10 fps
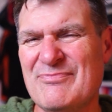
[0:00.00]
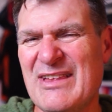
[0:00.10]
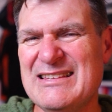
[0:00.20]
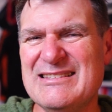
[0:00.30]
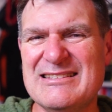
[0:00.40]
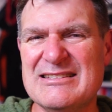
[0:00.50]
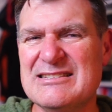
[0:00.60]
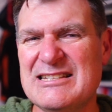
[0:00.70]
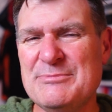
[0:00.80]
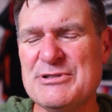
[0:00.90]
It
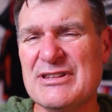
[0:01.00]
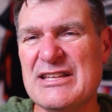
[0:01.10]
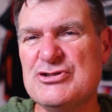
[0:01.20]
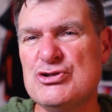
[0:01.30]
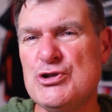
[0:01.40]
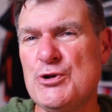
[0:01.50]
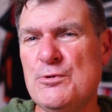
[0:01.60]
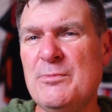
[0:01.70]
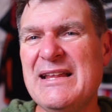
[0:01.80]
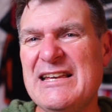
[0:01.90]
seems like there's
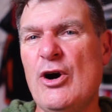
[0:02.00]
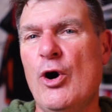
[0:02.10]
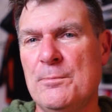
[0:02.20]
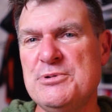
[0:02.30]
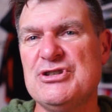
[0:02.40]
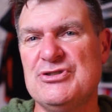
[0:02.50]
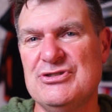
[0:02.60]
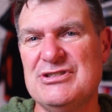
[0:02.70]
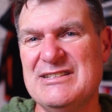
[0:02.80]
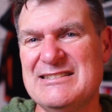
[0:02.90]
too many
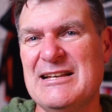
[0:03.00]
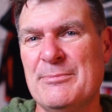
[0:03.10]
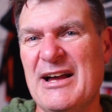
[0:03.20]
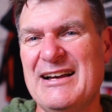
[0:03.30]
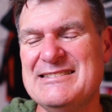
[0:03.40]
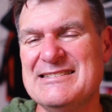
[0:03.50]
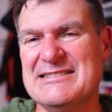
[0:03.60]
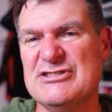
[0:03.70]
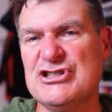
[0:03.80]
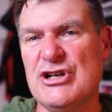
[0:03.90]
options in some cases,
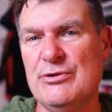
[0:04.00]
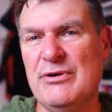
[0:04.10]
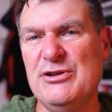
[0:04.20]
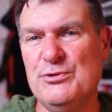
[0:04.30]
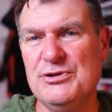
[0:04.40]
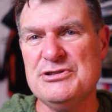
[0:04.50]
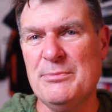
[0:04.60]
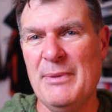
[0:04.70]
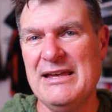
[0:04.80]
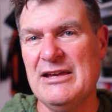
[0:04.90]
and so in order to
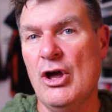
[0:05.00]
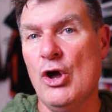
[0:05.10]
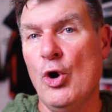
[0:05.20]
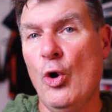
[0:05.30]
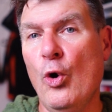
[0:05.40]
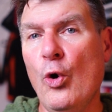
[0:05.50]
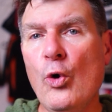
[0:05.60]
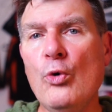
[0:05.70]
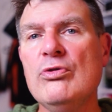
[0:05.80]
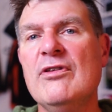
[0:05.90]
make
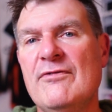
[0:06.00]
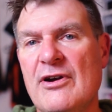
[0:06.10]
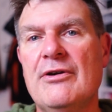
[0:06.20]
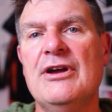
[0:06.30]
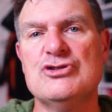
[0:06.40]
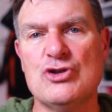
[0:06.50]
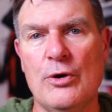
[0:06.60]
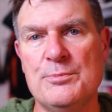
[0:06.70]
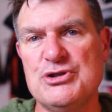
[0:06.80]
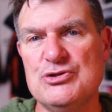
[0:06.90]
all the various
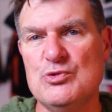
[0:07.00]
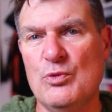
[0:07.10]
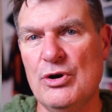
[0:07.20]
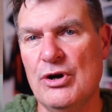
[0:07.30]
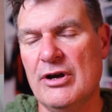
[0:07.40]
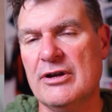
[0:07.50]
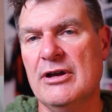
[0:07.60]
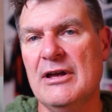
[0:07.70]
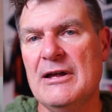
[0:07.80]
options work,